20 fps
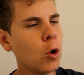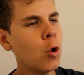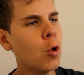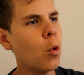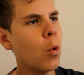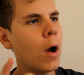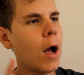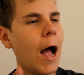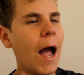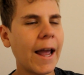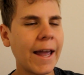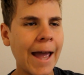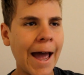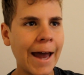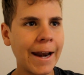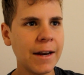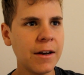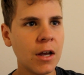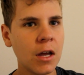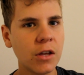Ooh, I
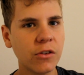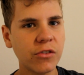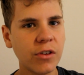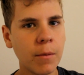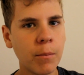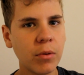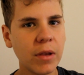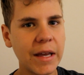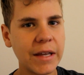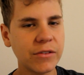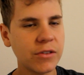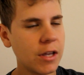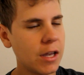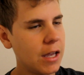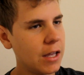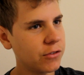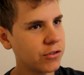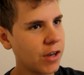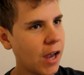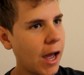got it. Someplace
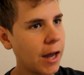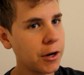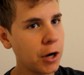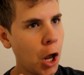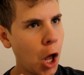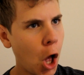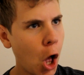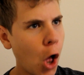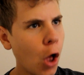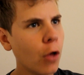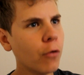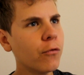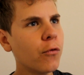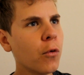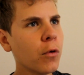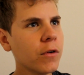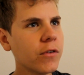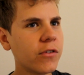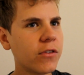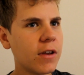it's got all
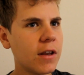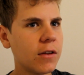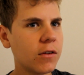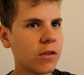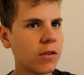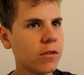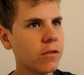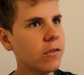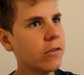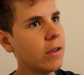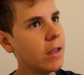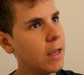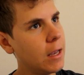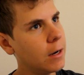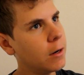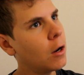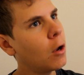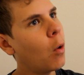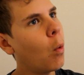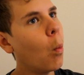4 seasons
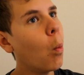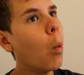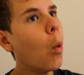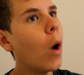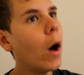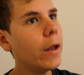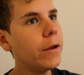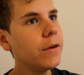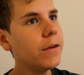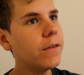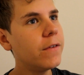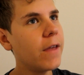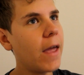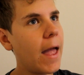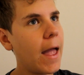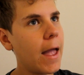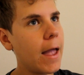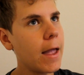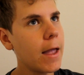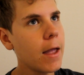in one
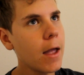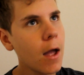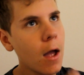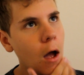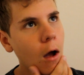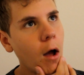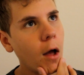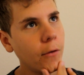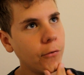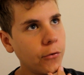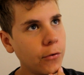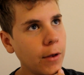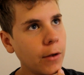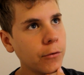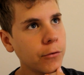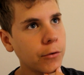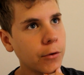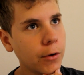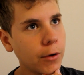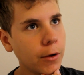day. Oh, that
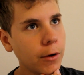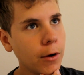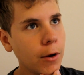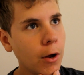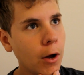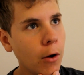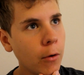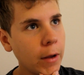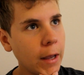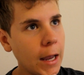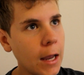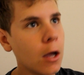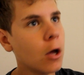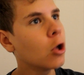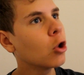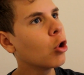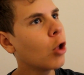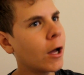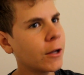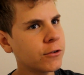sounds good. Okay,
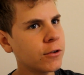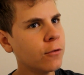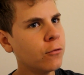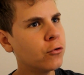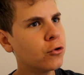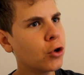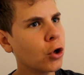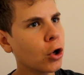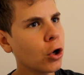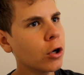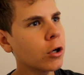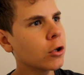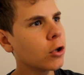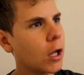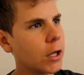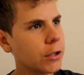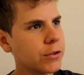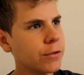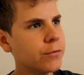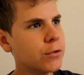lots of dirt,
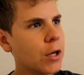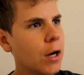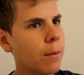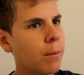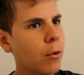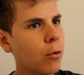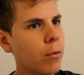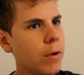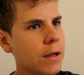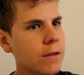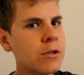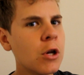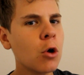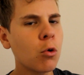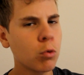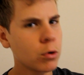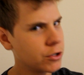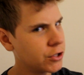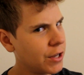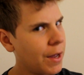lots of tumbleweeds,
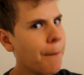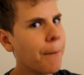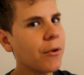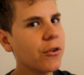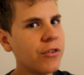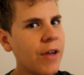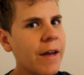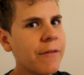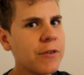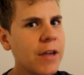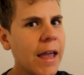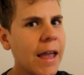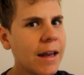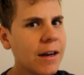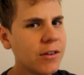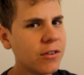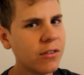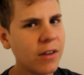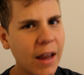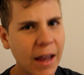resembles
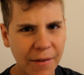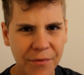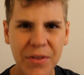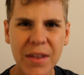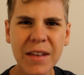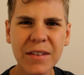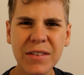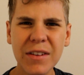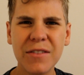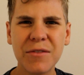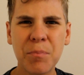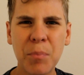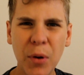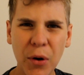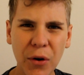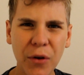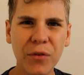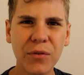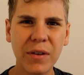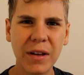Afghanistan. This is
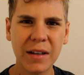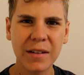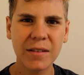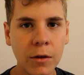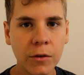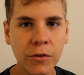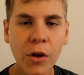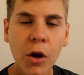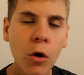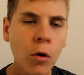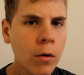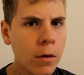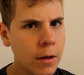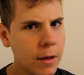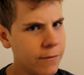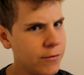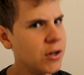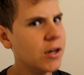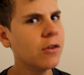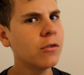perfect. So,
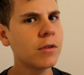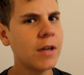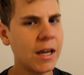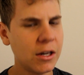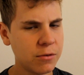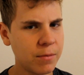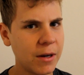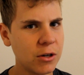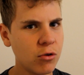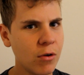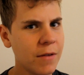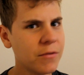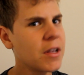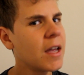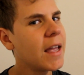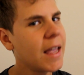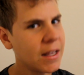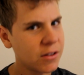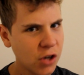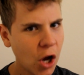if you don't catch my drift,
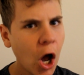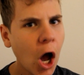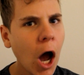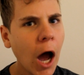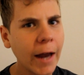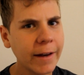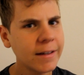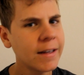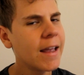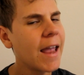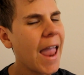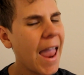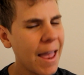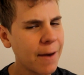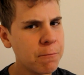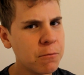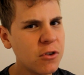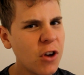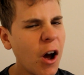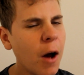it's hot
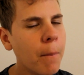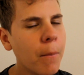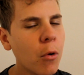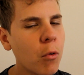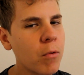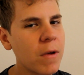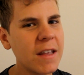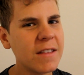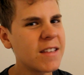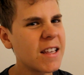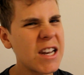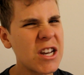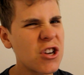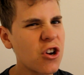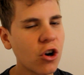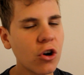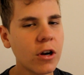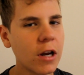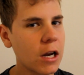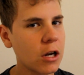and tumbleweeds and
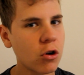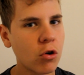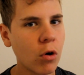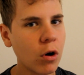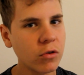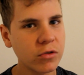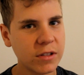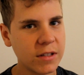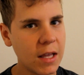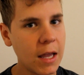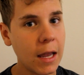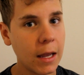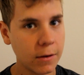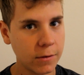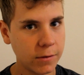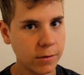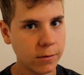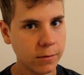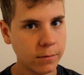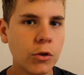dirt and gross
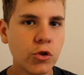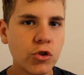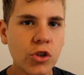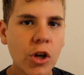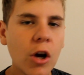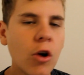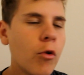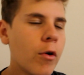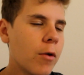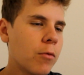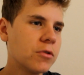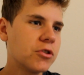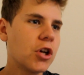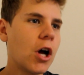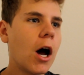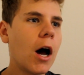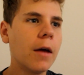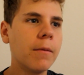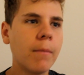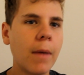things. So, it was
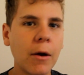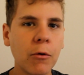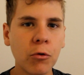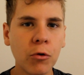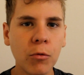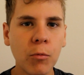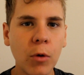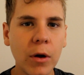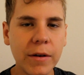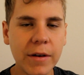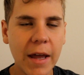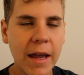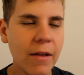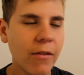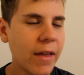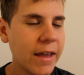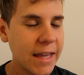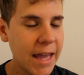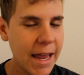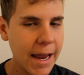hot in my room one day,
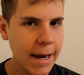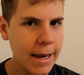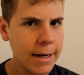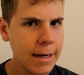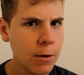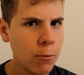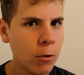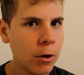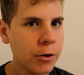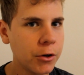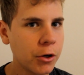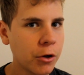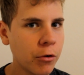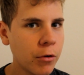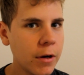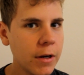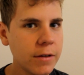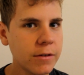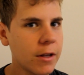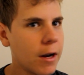like 81
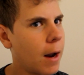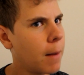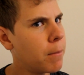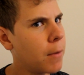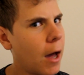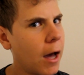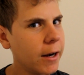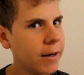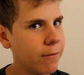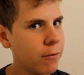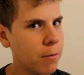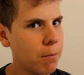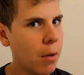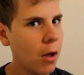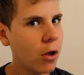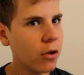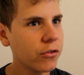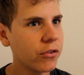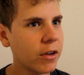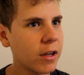degrees, and I'm not even
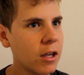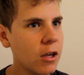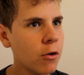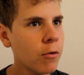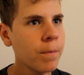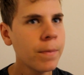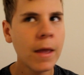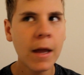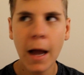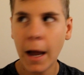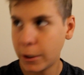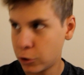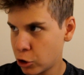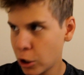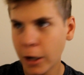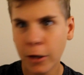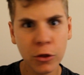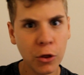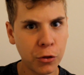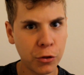ballsing you. I
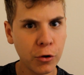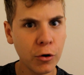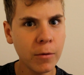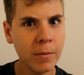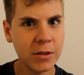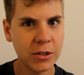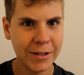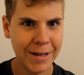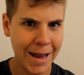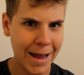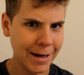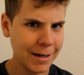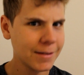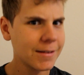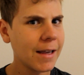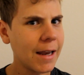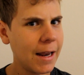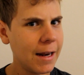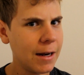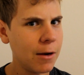checked the thermostat,
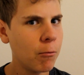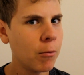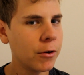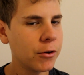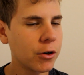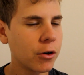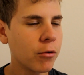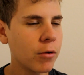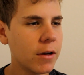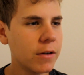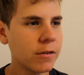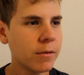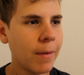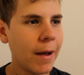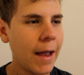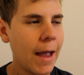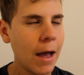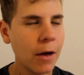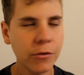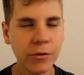it's 81 degrees in
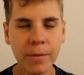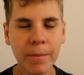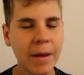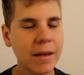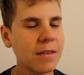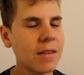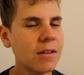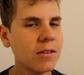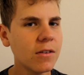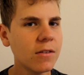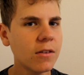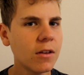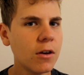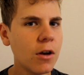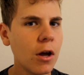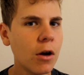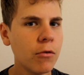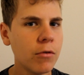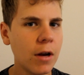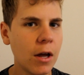my house. I'm like, this is a
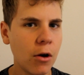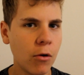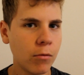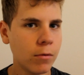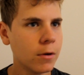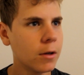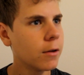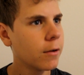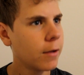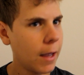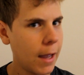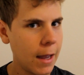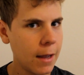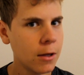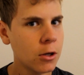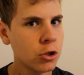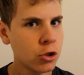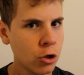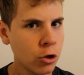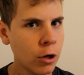no-no,
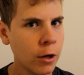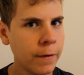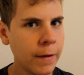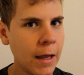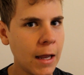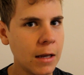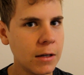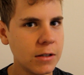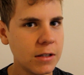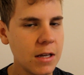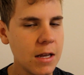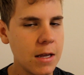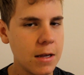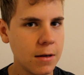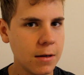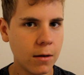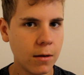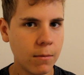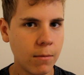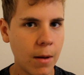okay? Turn on the
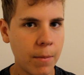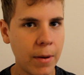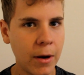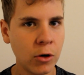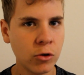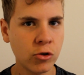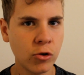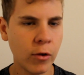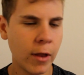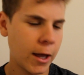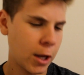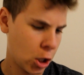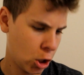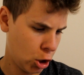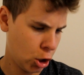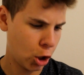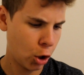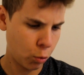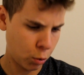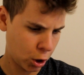AC. My parents were like,
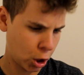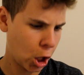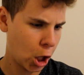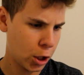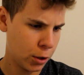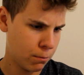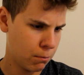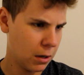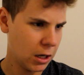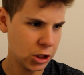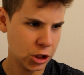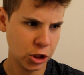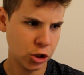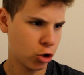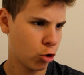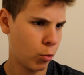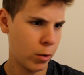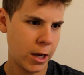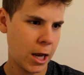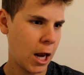you know, we're cutting budget,
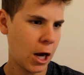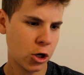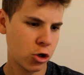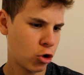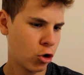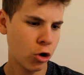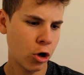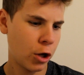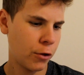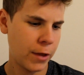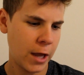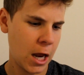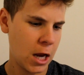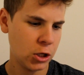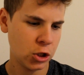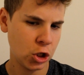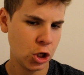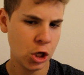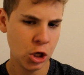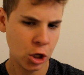so we can't turn on the
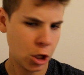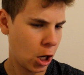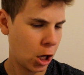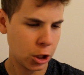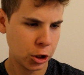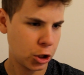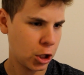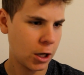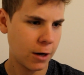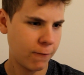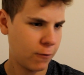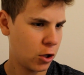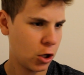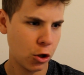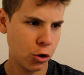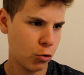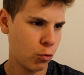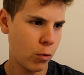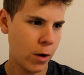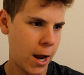AC, you gotta think of
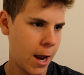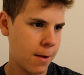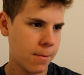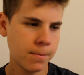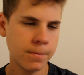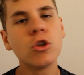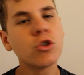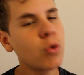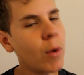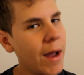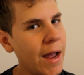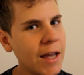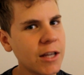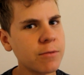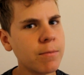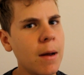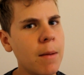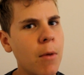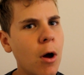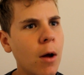another way. So I
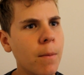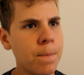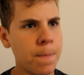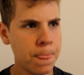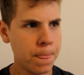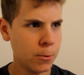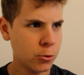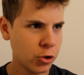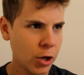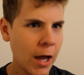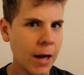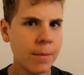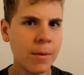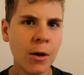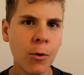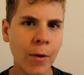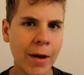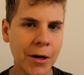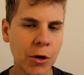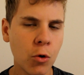asked my mom, there's gotta be
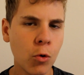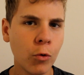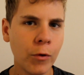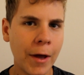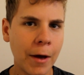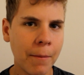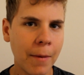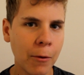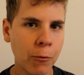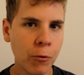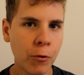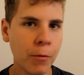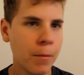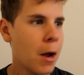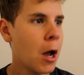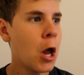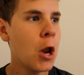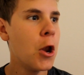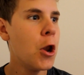a way to cool down my room.